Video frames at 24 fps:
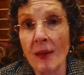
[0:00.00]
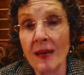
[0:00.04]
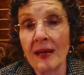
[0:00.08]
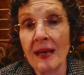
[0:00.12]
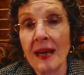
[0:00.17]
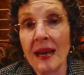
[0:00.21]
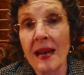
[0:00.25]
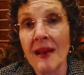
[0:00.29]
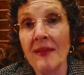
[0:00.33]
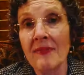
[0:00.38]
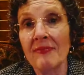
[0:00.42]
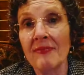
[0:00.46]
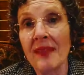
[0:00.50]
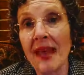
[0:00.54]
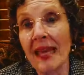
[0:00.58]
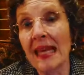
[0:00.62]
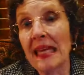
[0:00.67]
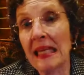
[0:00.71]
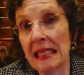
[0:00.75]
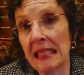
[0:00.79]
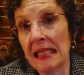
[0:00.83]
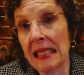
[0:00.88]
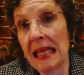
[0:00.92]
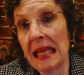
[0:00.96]
And they
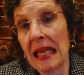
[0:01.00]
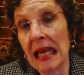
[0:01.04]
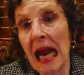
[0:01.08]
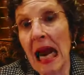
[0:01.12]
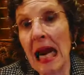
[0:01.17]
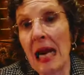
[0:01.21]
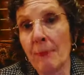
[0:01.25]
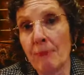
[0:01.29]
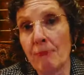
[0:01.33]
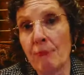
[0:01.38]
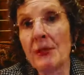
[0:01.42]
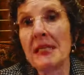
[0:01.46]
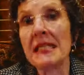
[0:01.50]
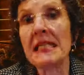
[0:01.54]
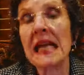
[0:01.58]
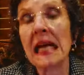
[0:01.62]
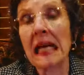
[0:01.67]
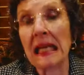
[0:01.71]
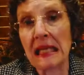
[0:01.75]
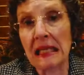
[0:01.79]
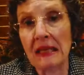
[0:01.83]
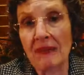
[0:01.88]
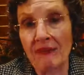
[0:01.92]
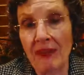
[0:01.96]
can kind of
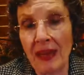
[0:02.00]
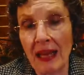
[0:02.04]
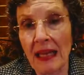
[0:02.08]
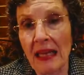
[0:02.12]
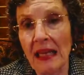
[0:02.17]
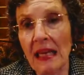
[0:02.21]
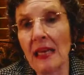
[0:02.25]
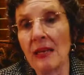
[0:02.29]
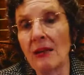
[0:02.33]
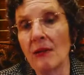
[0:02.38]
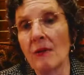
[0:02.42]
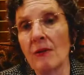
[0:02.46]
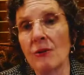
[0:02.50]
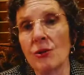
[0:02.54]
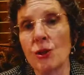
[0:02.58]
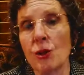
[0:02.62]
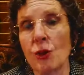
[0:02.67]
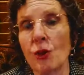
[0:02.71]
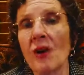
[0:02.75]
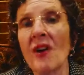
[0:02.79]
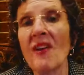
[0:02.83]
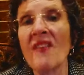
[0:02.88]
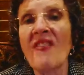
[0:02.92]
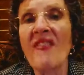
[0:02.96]
predict if they eat
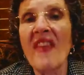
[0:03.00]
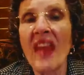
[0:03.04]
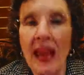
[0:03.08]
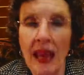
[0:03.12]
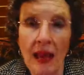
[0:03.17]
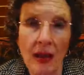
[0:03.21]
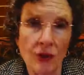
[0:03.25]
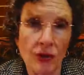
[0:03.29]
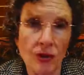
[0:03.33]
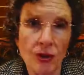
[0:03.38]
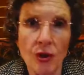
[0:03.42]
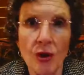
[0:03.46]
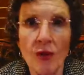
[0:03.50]
certain things,